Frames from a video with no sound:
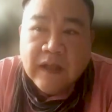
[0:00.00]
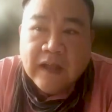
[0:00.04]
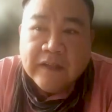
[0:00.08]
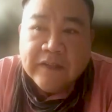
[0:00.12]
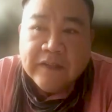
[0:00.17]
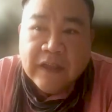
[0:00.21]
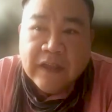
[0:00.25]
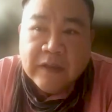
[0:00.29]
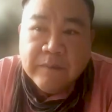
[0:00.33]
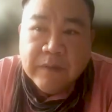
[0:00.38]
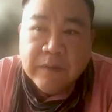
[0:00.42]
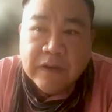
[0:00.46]
I
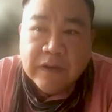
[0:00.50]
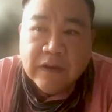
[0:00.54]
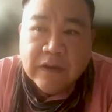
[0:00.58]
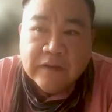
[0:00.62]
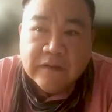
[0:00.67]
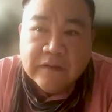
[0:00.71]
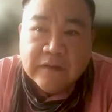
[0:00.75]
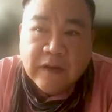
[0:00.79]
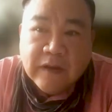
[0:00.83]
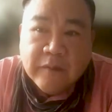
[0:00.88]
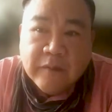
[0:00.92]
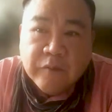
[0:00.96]
think
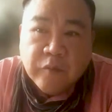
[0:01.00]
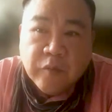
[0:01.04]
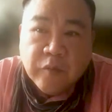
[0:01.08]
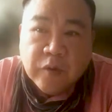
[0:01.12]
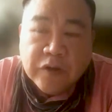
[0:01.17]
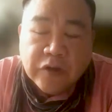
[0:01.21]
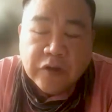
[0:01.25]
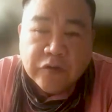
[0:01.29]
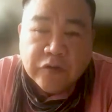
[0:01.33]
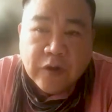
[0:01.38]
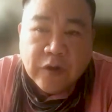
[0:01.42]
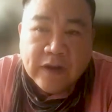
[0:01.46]
because when
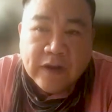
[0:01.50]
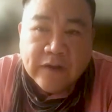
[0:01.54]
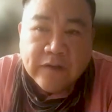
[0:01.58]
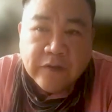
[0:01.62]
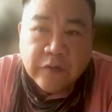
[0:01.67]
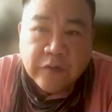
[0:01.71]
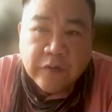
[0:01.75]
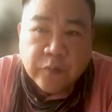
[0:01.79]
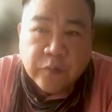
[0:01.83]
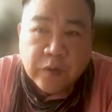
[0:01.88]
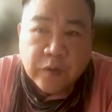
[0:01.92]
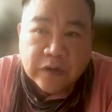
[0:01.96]
you're trying to,
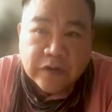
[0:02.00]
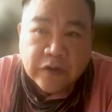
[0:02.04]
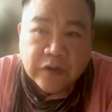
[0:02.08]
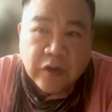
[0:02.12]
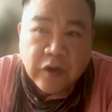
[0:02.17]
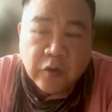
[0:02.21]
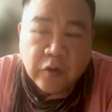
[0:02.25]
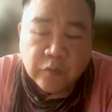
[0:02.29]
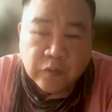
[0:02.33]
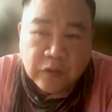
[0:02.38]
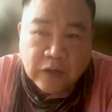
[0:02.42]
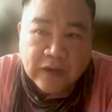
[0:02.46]
you work your
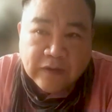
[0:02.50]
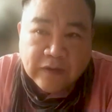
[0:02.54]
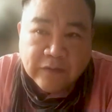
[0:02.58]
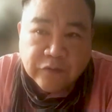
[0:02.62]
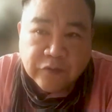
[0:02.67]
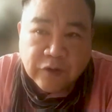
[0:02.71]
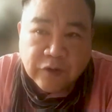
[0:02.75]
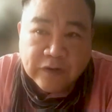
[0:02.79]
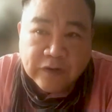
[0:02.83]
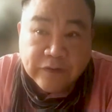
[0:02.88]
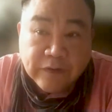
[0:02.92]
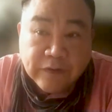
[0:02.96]
whole life
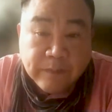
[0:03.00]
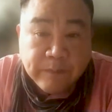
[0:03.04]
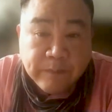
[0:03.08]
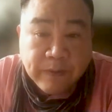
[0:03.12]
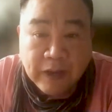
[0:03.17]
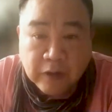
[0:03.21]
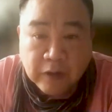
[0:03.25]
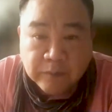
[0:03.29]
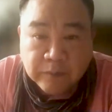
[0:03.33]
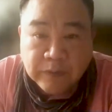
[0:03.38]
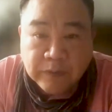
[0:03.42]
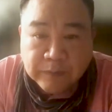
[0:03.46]
trying to
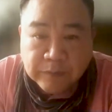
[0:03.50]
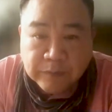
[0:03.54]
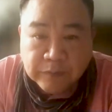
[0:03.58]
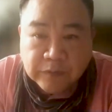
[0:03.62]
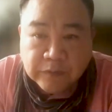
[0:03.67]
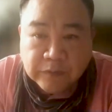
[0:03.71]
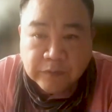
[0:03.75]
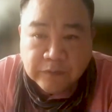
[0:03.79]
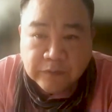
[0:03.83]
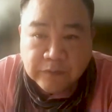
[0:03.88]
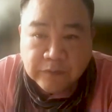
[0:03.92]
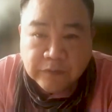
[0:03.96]
empower
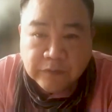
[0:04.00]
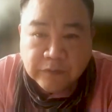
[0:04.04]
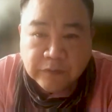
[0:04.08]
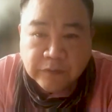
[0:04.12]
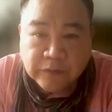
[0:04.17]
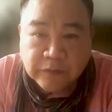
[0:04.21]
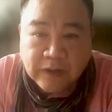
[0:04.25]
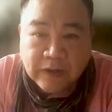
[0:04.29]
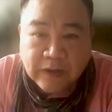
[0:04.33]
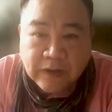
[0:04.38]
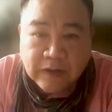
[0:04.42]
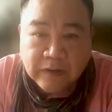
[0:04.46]
people
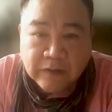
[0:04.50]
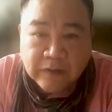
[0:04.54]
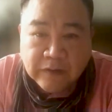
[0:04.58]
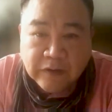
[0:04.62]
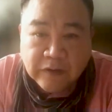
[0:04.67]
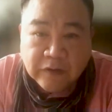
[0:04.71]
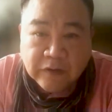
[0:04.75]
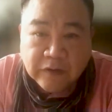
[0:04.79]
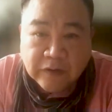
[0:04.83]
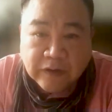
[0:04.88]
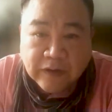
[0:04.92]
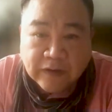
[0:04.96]
to, you
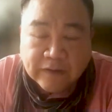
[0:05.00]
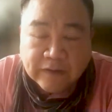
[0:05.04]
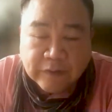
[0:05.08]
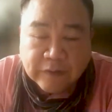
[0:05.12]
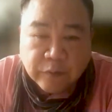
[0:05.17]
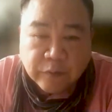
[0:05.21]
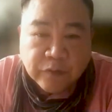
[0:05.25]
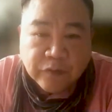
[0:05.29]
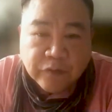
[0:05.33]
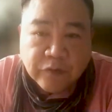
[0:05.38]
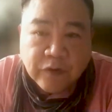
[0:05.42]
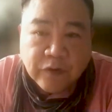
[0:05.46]
know, the kids that
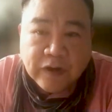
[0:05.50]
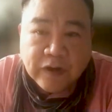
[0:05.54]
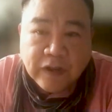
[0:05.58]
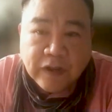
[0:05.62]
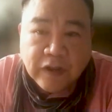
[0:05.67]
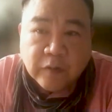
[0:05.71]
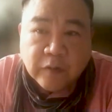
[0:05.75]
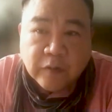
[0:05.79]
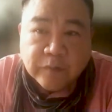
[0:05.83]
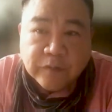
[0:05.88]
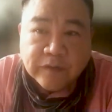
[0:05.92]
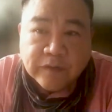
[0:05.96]
we're trying to
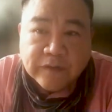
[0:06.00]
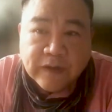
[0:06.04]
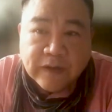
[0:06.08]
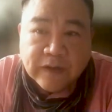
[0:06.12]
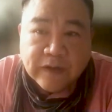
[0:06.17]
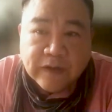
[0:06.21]
help, just that,